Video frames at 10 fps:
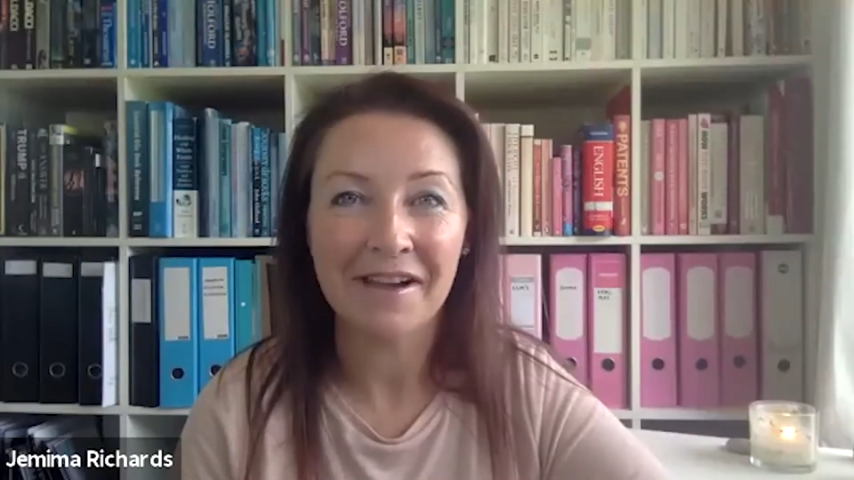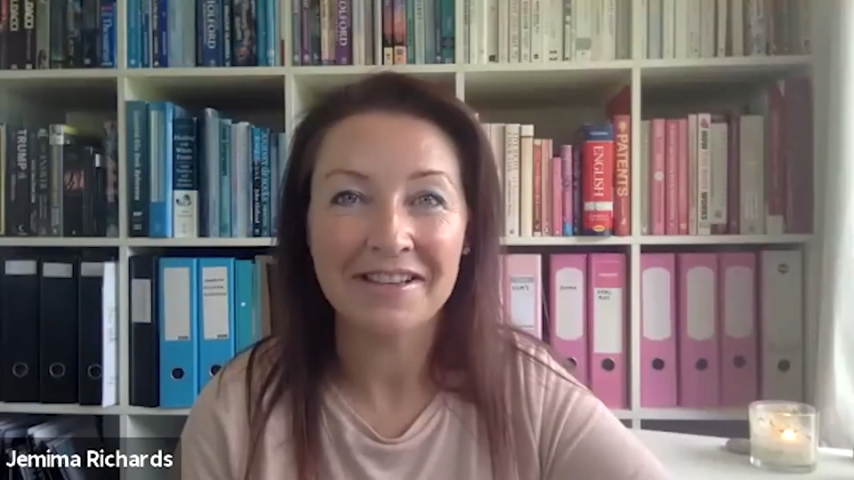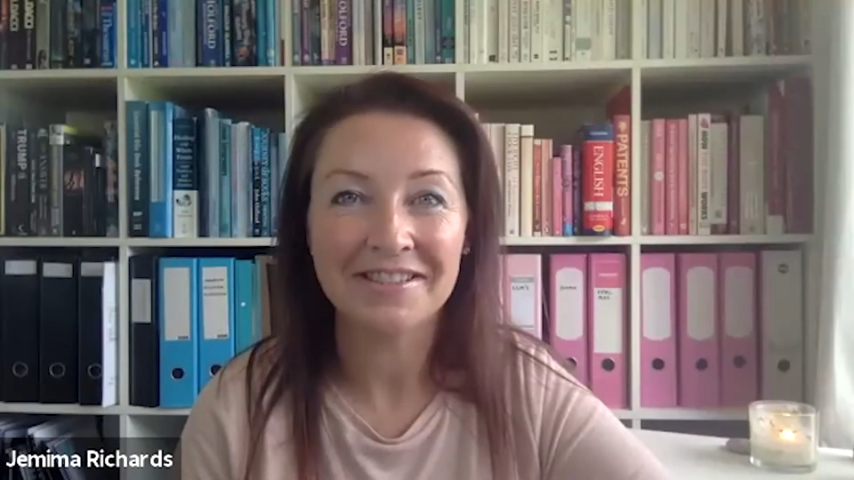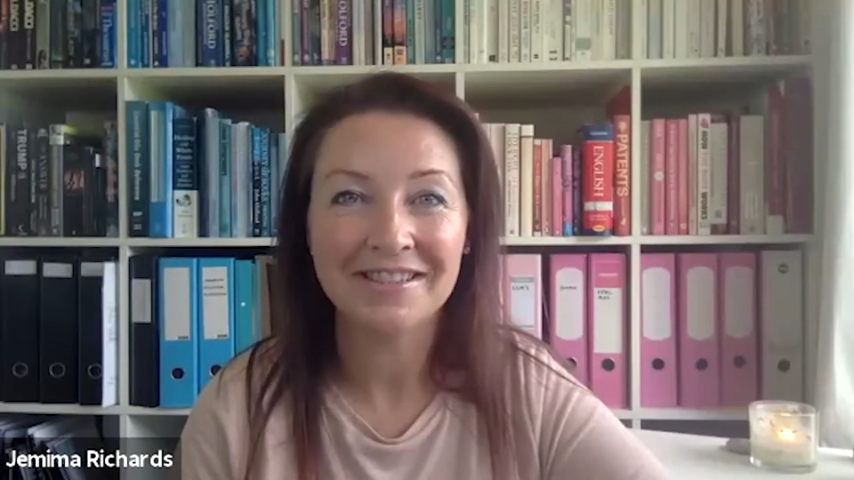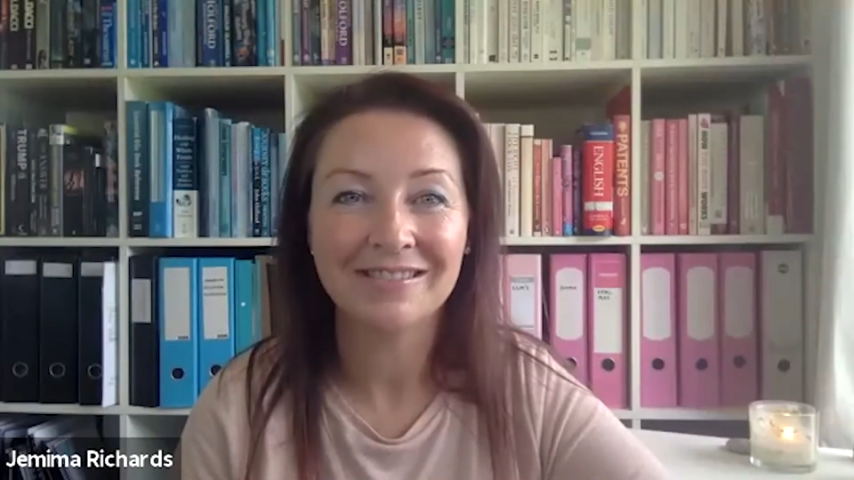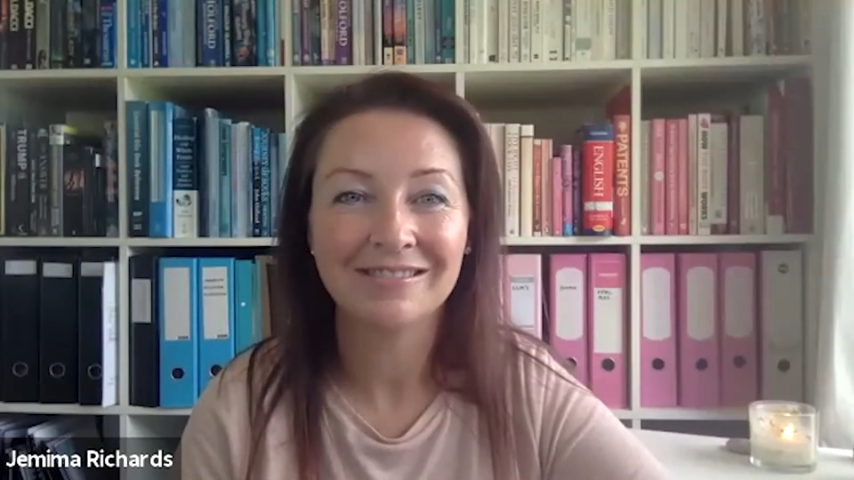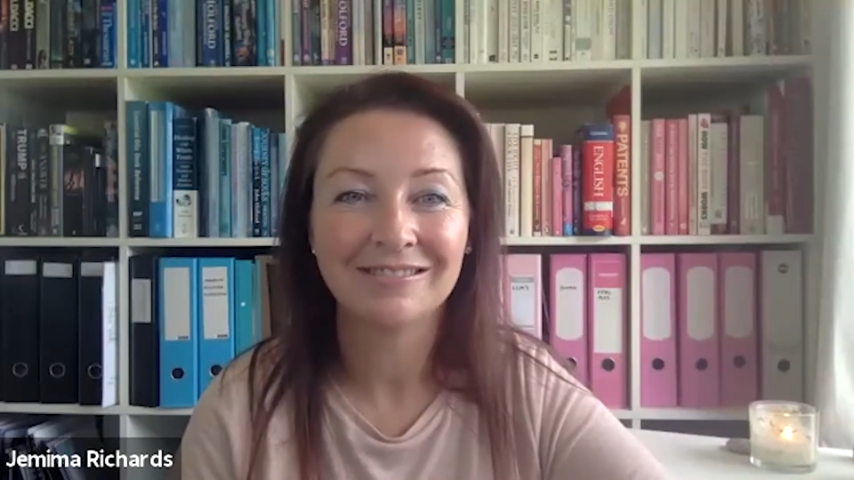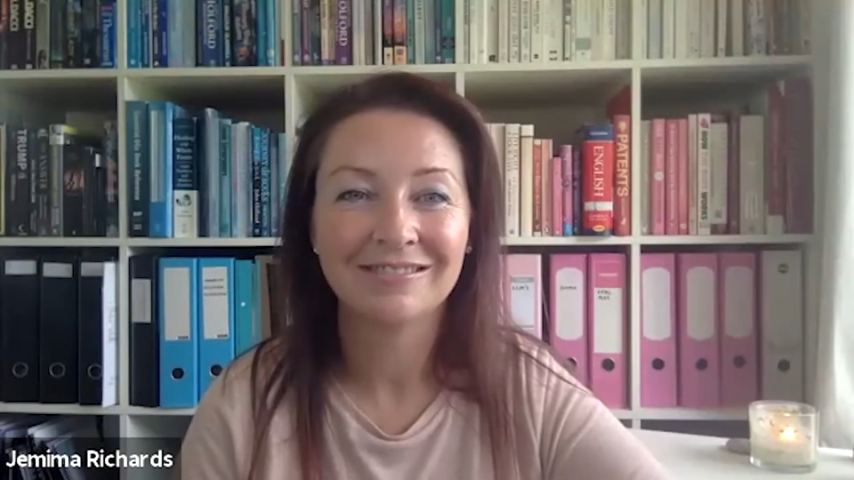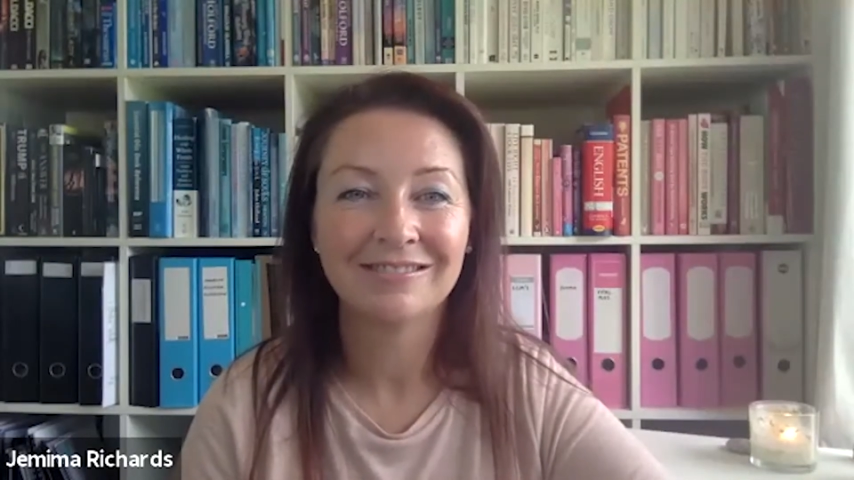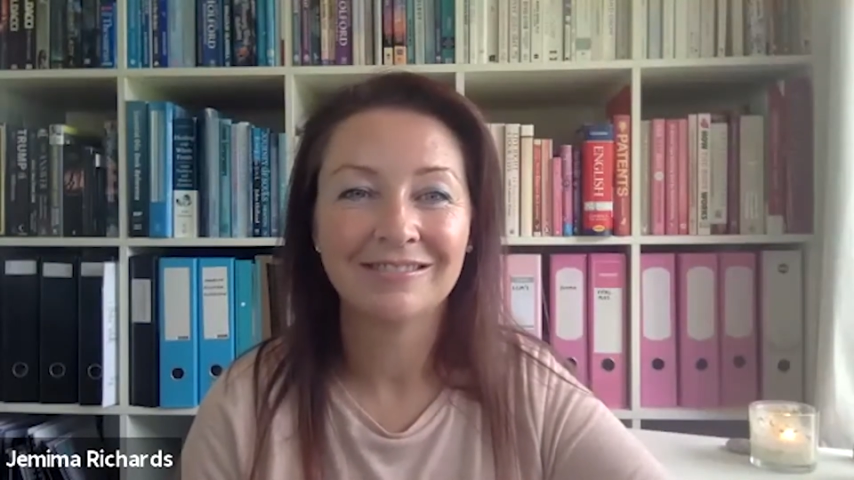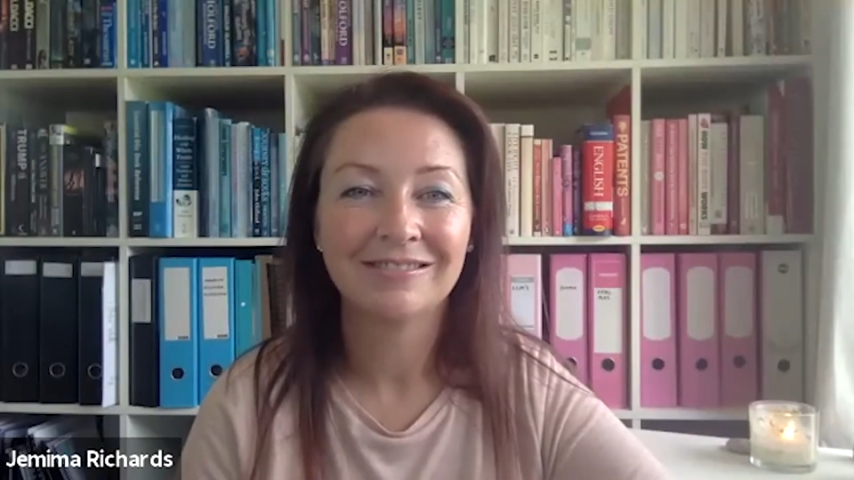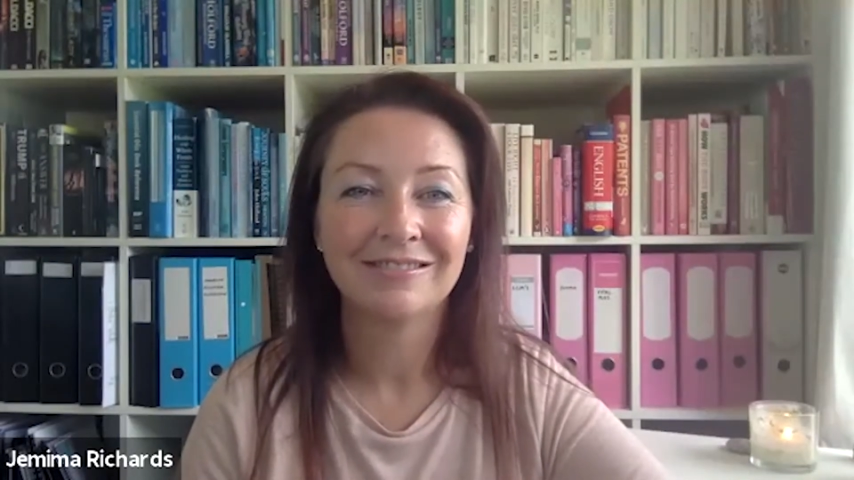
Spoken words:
face. Yeah,